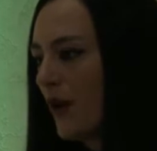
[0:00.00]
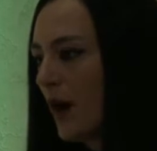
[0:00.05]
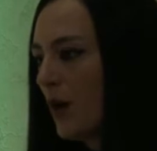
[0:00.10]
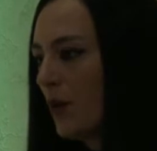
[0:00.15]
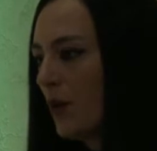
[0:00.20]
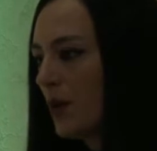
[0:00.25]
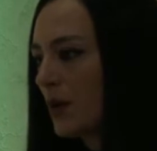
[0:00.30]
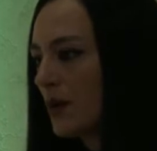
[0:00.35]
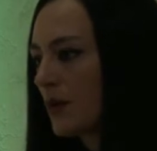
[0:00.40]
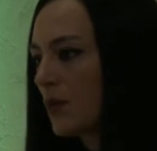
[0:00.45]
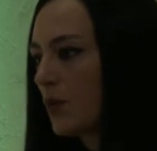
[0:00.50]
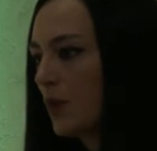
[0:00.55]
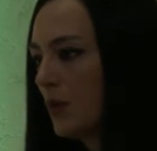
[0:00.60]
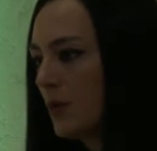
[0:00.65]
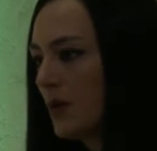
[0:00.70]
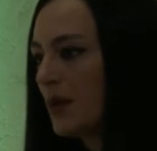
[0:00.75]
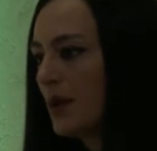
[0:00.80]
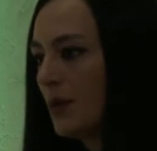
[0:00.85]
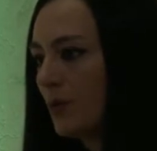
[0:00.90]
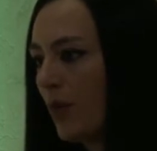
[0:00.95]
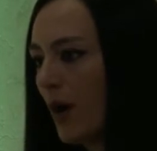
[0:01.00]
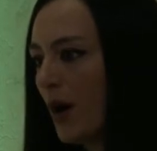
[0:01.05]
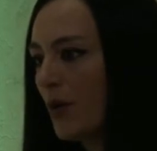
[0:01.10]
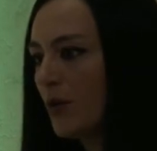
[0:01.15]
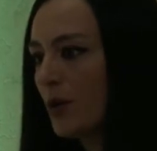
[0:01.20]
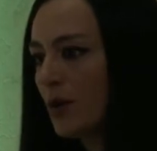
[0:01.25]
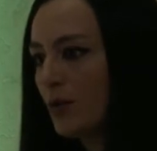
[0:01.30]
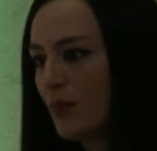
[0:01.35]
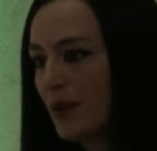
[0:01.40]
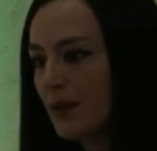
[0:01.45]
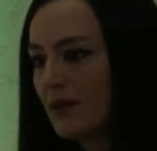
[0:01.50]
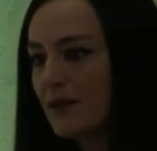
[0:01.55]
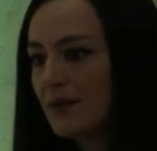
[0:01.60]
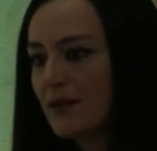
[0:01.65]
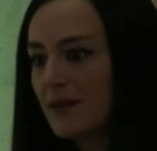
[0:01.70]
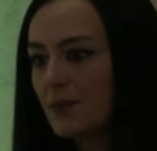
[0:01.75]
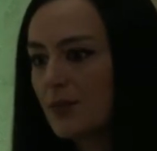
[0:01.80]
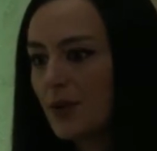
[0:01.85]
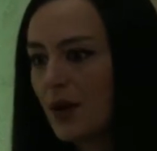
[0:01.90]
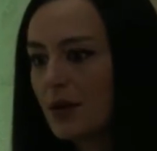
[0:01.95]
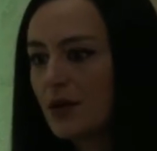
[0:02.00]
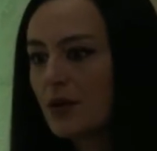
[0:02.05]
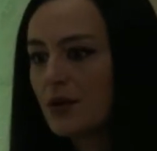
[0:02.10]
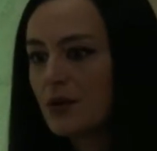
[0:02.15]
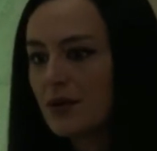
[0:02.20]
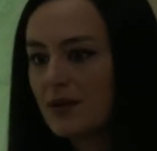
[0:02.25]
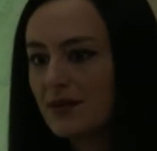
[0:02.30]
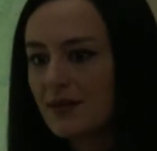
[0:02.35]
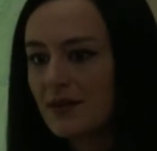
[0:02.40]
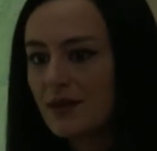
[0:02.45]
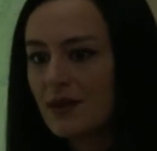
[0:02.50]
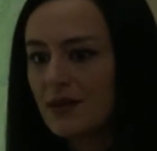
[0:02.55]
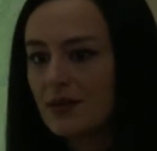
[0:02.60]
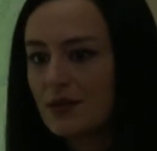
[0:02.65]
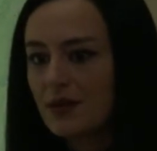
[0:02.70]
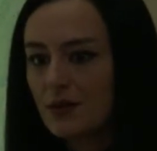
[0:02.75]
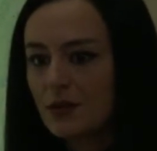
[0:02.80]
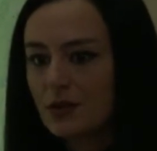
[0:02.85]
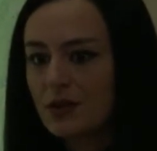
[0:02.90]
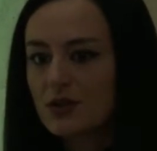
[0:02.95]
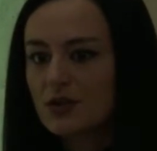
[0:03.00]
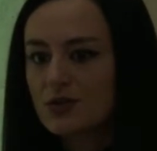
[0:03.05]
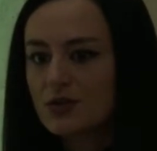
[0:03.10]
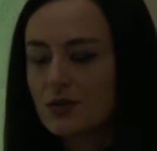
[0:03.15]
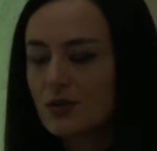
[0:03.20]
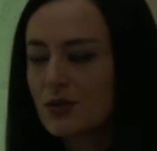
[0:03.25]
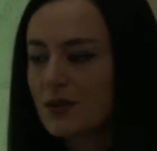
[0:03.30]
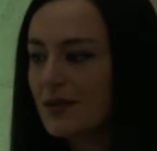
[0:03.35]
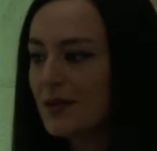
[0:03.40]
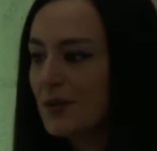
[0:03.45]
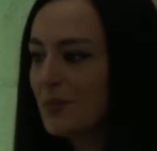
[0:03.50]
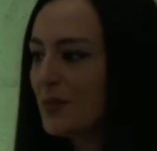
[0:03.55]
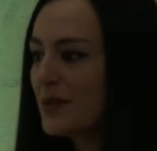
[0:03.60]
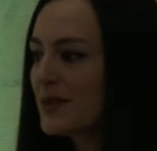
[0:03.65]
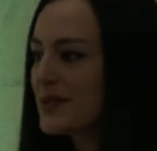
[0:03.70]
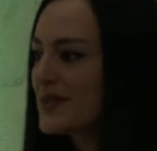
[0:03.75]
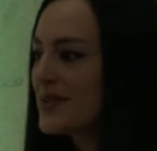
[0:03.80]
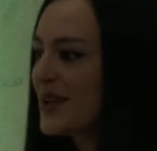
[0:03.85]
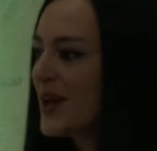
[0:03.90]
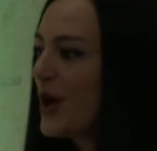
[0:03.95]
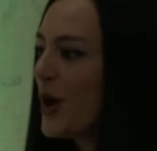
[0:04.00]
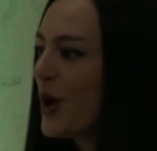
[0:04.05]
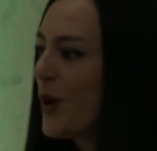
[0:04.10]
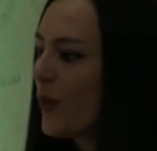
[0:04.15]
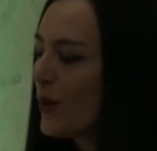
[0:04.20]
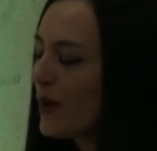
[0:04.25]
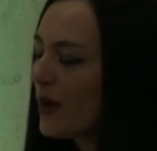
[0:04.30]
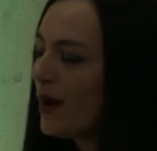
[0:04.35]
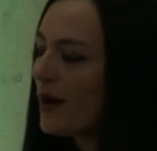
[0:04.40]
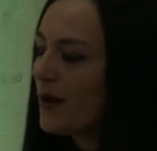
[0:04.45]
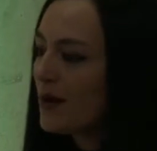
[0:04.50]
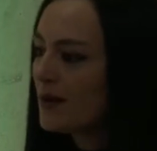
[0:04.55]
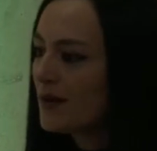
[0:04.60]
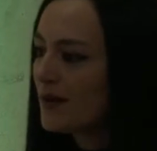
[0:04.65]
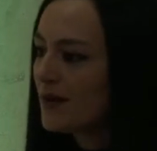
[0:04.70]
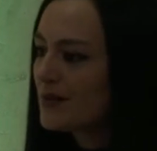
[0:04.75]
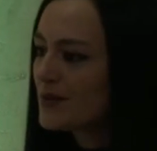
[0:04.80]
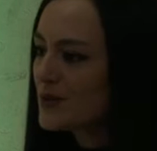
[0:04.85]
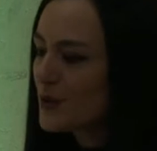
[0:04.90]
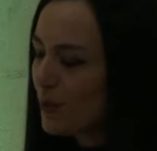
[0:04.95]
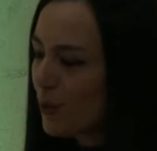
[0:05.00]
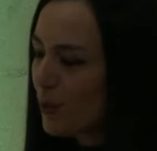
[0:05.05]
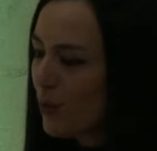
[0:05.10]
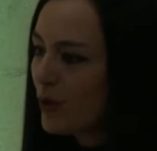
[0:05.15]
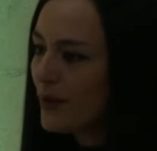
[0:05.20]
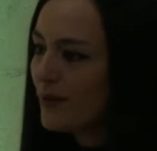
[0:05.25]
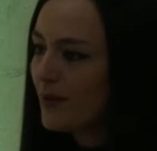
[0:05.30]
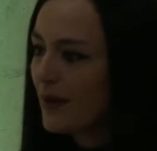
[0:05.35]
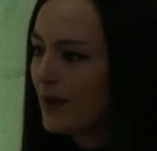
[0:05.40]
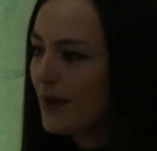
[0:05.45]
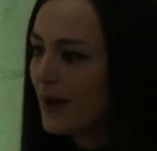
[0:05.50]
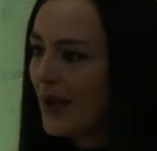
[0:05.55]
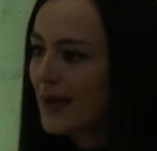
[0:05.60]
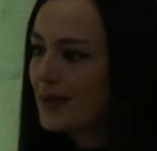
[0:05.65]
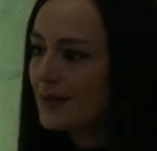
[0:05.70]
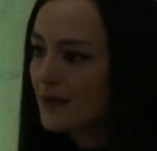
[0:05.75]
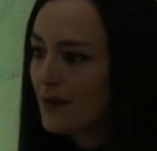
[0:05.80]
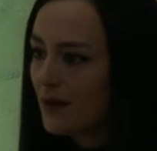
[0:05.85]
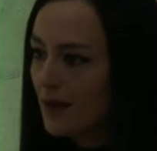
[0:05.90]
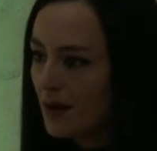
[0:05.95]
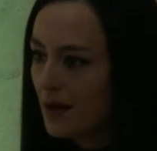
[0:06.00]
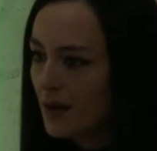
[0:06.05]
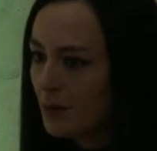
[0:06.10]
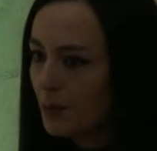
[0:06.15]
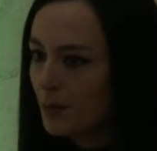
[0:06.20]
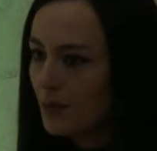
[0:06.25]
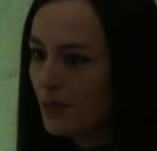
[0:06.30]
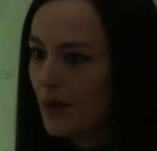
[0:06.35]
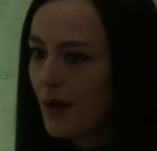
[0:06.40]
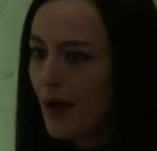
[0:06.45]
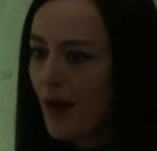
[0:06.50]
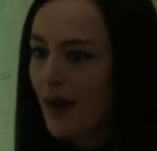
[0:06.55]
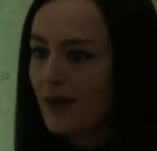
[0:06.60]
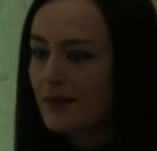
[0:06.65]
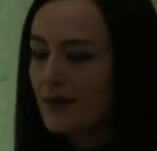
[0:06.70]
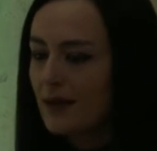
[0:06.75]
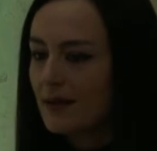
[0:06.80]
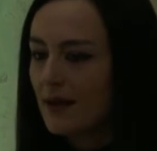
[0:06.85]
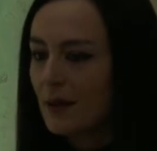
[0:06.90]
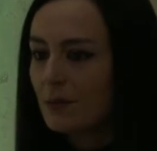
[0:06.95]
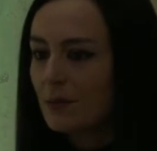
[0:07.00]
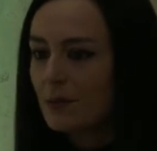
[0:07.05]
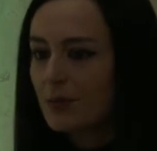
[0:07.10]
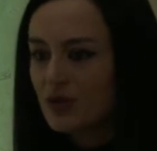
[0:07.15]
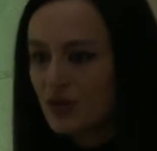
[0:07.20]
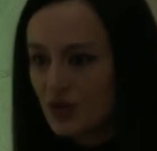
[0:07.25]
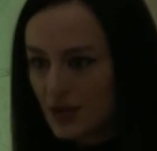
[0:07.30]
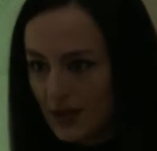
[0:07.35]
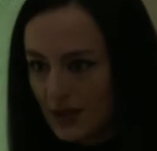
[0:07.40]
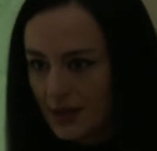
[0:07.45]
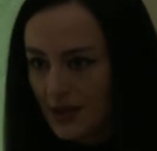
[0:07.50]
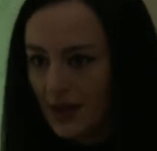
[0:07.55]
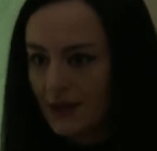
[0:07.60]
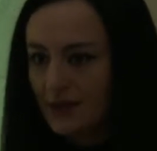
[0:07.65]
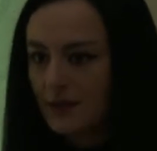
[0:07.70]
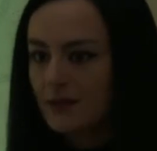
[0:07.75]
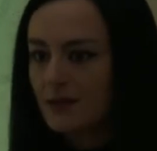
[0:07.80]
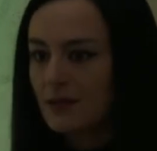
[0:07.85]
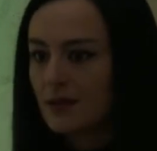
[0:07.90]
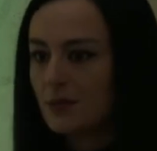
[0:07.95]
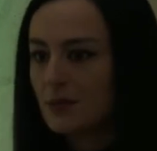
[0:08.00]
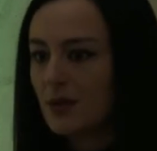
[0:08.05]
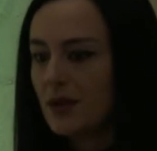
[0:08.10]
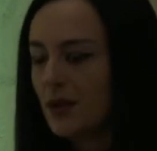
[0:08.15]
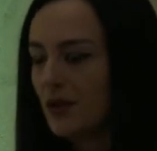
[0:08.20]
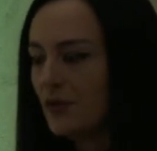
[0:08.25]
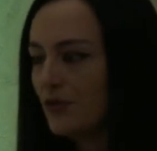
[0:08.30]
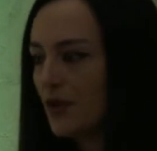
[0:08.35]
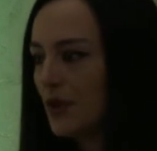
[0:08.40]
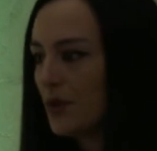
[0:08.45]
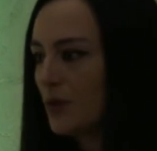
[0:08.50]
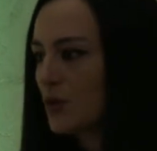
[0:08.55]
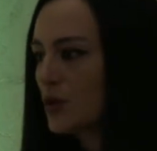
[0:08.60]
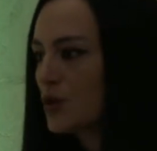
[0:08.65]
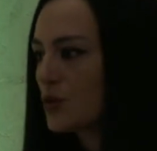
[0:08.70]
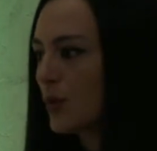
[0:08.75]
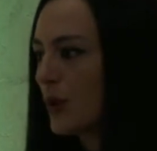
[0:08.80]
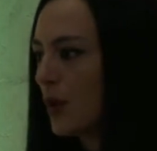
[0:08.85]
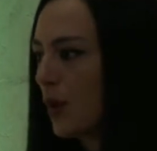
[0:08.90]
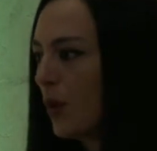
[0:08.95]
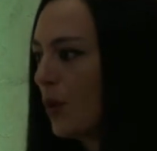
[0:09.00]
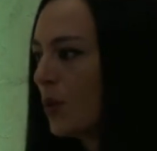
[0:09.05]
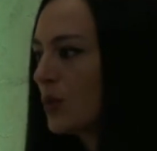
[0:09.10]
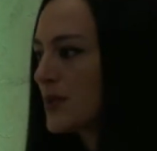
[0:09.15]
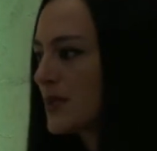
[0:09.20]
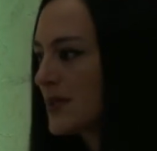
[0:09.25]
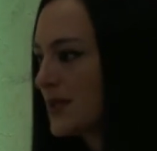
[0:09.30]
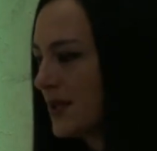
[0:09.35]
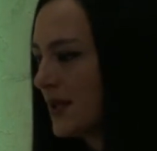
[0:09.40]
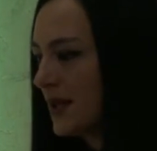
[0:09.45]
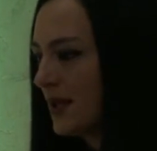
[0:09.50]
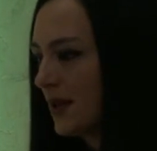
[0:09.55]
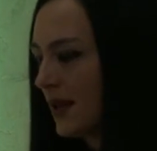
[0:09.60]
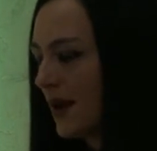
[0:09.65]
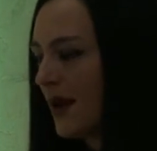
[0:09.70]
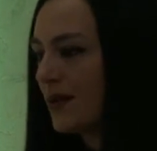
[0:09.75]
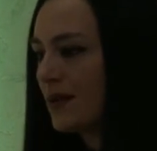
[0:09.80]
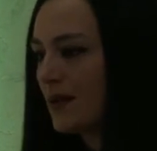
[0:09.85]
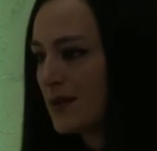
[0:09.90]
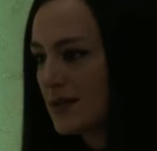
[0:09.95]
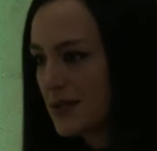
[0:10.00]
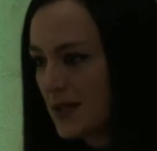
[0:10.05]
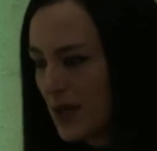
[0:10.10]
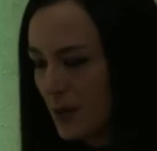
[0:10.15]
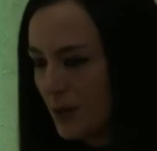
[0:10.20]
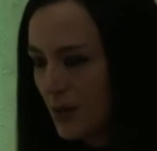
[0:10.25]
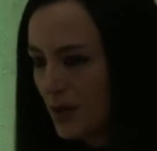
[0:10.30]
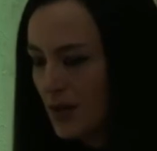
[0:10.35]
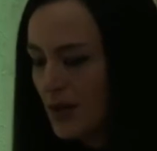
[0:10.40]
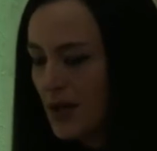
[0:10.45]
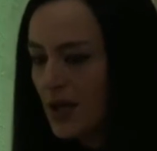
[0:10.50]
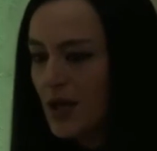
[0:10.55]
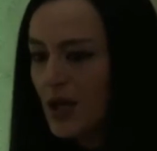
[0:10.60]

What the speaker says: of our women empowerment priority at Orange Jordan, but we are supporting a dream and an ambition and determination which we all see in Ghada Saba.